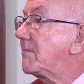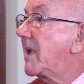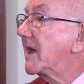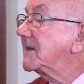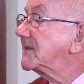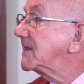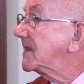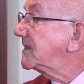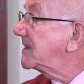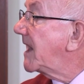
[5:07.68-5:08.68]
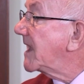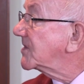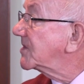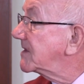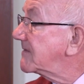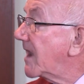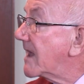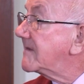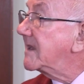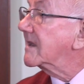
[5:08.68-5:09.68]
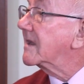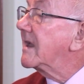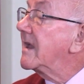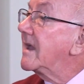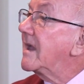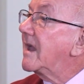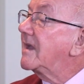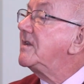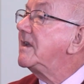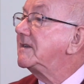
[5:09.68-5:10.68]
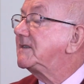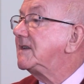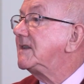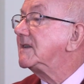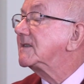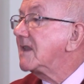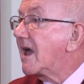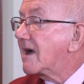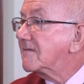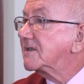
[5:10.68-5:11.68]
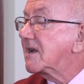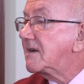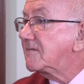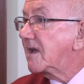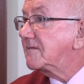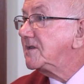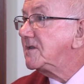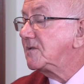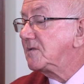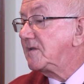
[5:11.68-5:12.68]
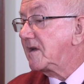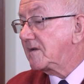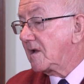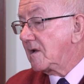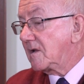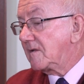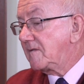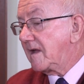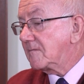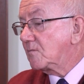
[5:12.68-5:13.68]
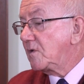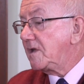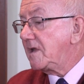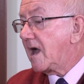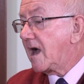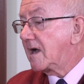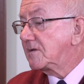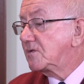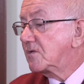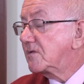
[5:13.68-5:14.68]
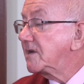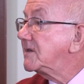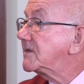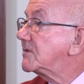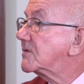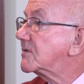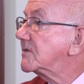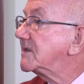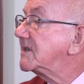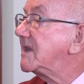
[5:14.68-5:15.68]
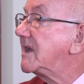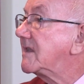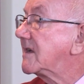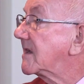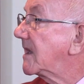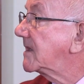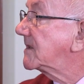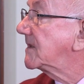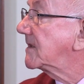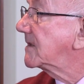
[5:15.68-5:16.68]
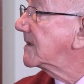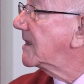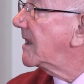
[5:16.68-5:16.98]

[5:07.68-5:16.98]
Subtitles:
but it's an action of loving. And yet it's in this love, as I have loved you, that we are drawn together as a